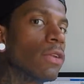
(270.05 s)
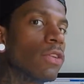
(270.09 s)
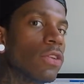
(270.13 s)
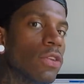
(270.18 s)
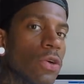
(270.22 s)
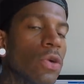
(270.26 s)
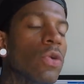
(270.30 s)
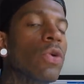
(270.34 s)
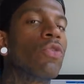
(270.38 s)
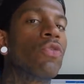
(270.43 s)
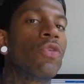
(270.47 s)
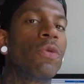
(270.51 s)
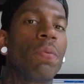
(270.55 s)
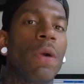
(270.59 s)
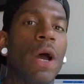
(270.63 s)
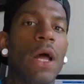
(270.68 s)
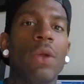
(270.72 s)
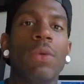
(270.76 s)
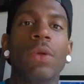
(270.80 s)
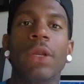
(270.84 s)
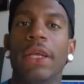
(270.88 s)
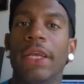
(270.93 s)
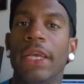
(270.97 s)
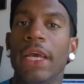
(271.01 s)
So if we probably
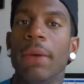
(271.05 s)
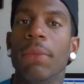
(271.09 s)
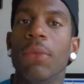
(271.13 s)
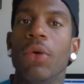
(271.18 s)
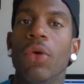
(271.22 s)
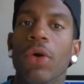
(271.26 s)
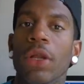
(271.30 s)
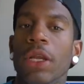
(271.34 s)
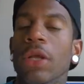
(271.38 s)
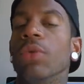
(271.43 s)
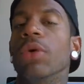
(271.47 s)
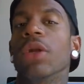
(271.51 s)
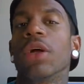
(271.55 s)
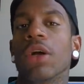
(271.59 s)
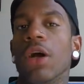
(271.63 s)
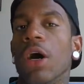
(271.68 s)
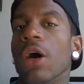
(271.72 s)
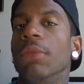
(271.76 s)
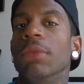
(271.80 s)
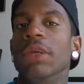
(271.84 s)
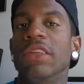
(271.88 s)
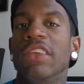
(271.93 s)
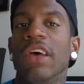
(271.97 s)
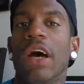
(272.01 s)
would have kept going, he would have
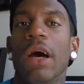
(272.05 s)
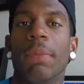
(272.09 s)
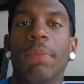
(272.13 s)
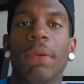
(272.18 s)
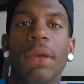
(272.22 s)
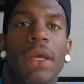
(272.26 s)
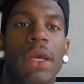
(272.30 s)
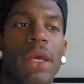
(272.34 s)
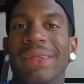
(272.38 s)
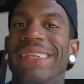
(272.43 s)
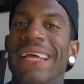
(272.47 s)
caught me top end.